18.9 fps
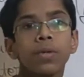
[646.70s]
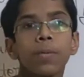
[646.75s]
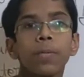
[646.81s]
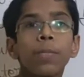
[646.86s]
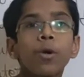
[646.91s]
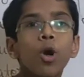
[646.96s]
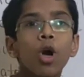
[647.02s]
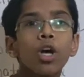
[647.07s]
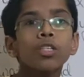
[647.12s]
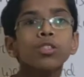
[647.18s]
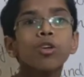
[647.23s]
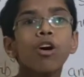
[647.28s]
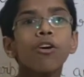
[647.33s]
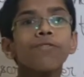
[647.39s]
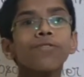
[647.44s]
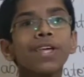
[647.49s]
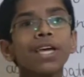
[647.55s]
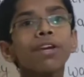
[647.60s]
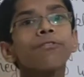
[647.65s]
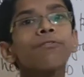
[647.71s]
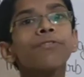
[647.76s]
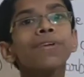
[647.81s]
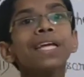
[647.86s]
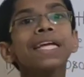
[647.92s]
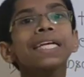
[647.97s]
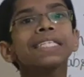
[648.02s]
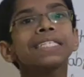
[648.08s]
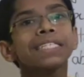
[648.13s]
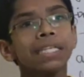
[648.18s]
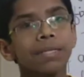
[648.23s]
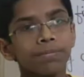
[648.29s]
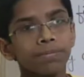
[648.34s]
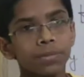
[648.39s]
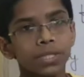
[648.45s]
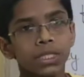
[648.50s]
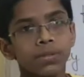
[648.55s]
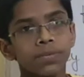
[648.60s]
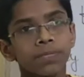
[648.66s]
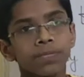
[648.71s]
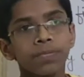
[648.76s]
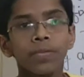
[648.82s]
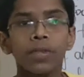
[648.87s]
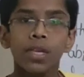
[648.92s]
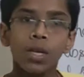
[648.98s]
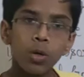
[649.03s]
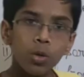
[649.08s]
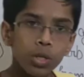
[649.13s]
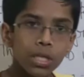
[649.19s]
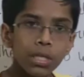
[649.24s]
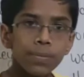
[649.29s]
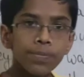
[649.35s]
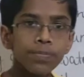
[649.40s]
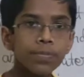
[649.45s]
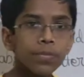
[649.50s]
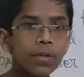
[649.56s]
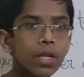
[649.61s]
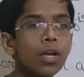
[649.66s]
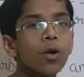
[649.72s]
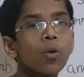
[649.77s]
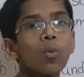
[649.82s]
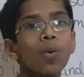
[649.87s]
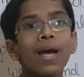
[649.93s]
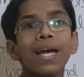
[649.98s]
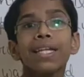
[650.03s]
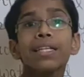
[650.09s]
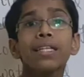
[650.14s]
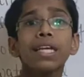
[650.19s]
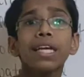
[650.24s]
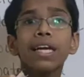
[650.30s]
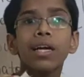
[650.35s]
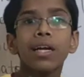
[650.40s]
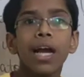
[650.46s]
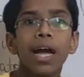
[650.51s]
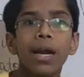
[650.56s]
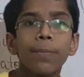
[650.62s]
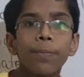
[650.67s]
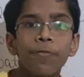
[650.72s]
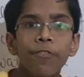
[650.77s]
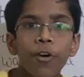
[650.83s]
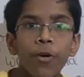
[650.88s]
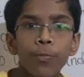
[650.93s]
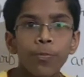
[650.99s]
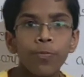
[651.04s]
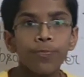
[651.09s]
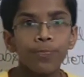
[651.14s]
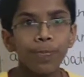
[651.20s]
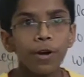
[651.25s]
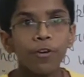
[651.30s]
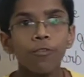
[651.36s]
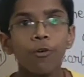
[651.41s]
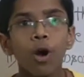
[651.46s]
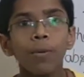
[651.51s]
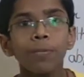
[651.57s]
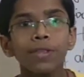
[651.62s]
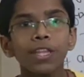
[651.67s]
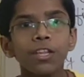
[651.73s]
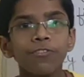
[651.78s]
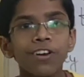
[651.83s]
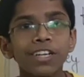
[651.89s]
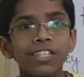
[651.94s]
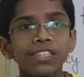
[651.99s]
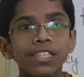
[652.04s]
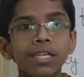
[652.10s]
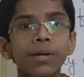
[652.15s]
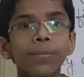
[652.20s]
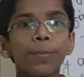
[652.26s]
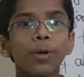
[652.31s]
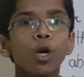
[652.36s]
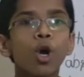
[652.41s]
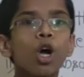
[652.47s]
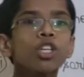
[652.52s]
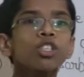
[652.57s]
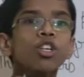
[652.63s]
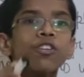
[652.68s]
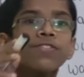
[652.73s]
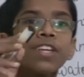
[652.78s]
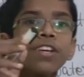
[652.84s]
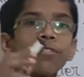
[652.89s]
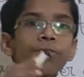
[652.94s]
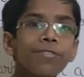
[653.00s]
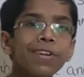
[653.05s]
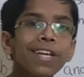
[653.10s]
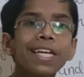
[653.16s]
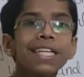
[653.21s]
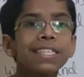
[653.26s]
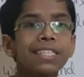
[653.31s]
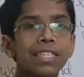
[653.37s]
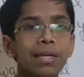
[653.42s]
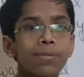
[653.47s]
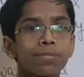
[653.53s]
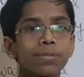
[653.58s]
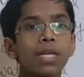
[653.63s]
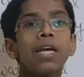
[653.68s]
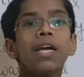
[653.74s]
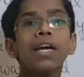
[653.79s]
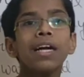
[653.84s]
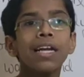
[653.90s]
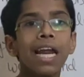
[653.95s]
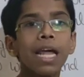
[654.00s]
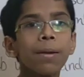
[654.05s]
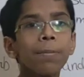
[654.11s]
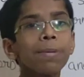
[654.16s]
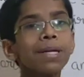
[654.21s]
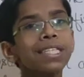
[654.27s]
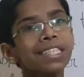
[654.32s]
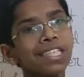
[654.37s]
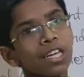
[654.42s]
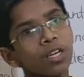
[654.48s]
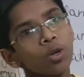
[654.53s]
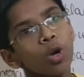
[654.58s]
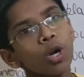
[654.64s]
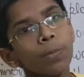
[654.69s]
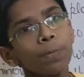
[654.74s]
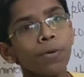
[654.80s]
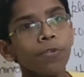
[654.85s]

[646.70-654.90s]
because of their weak stems. Okay. Why they can't perform this function? Because of their weak stems. Climbers cannot